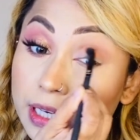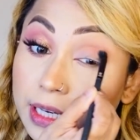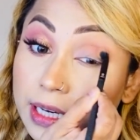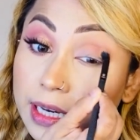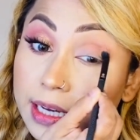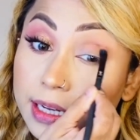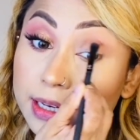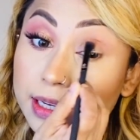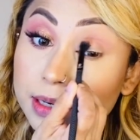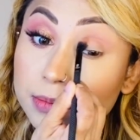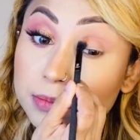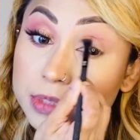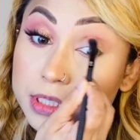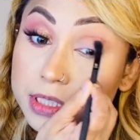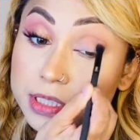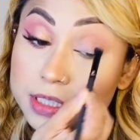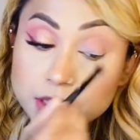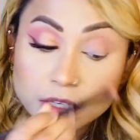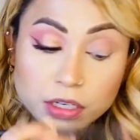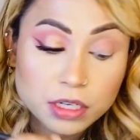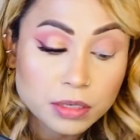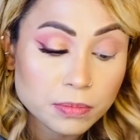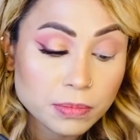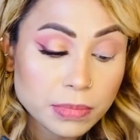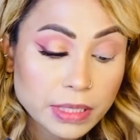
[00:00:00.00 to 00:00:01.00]
and I'm just
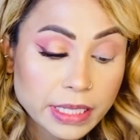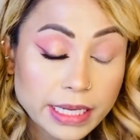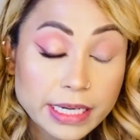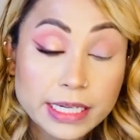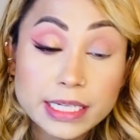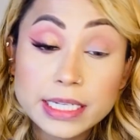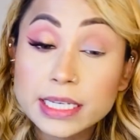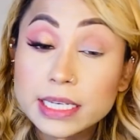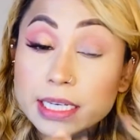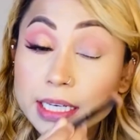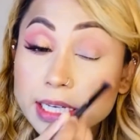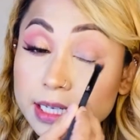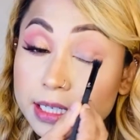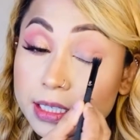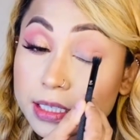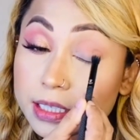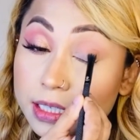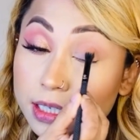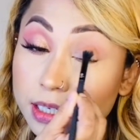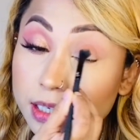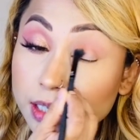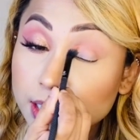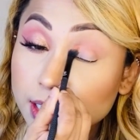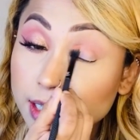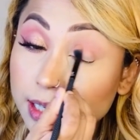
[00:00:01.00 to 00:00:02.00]
gonna blending it
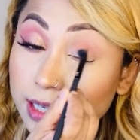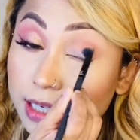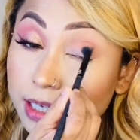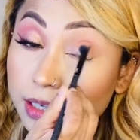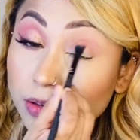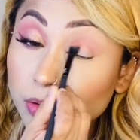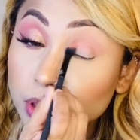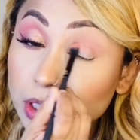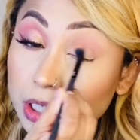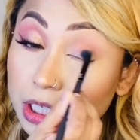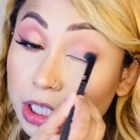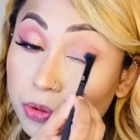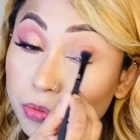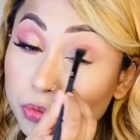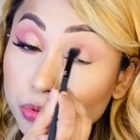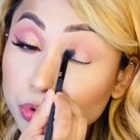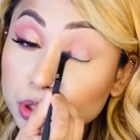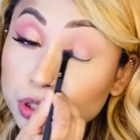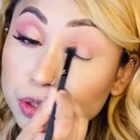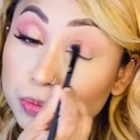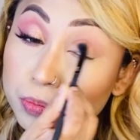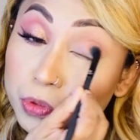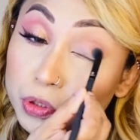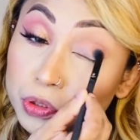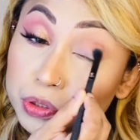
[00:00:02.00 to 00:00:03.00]
like an inward
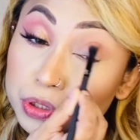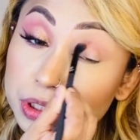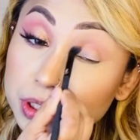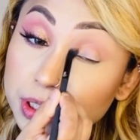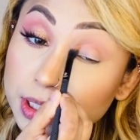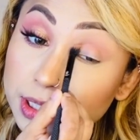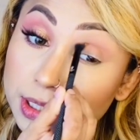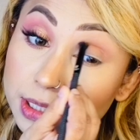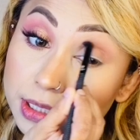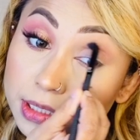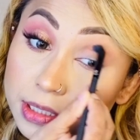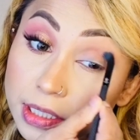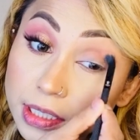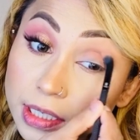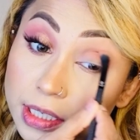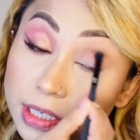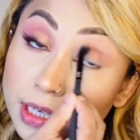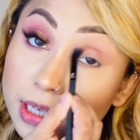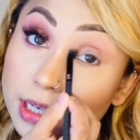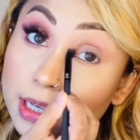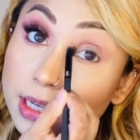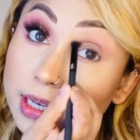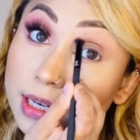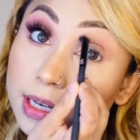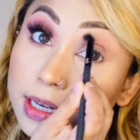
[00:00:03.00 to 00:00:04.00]
motion,
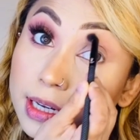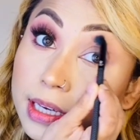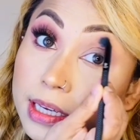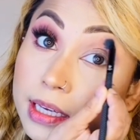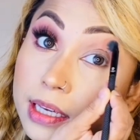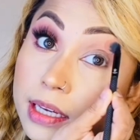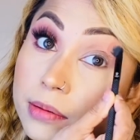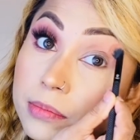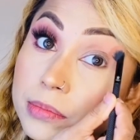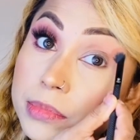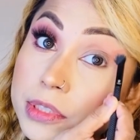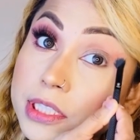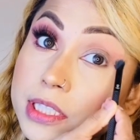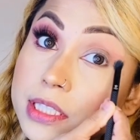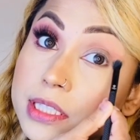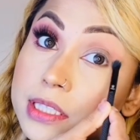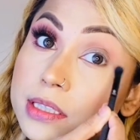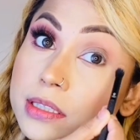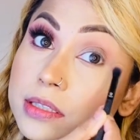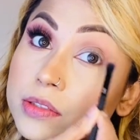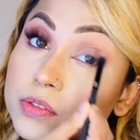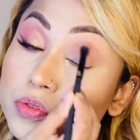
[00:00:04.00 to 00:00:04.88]
like I'm just